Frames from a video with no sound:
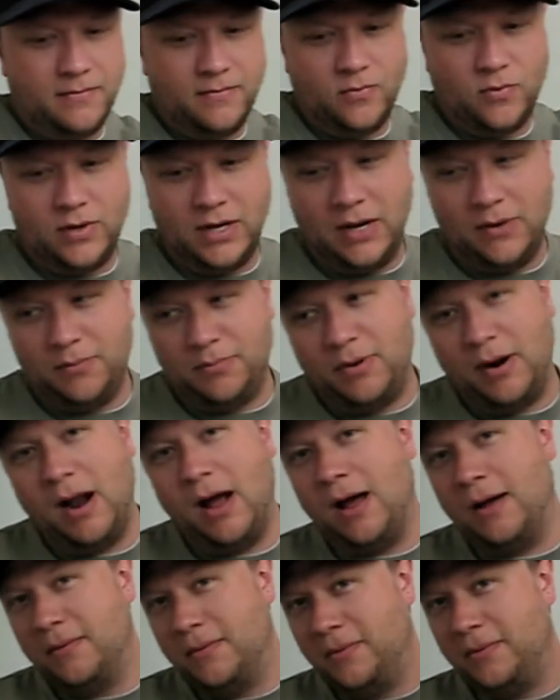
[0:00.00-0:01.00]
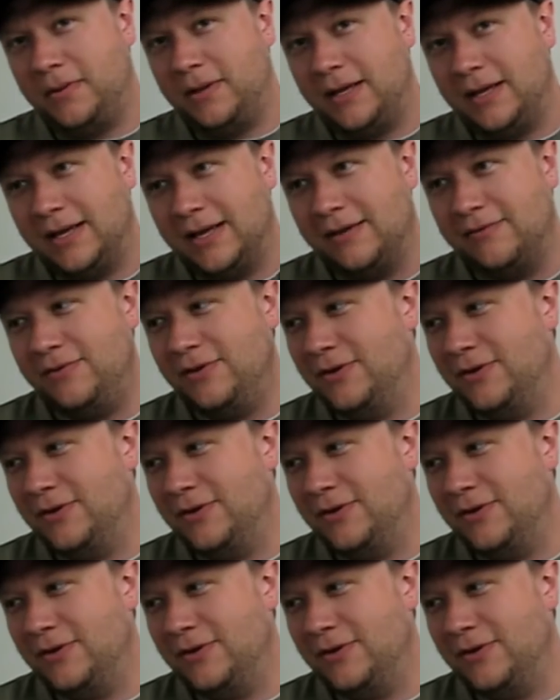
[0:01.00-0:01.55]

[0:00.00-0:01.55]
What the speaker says: what I would probably have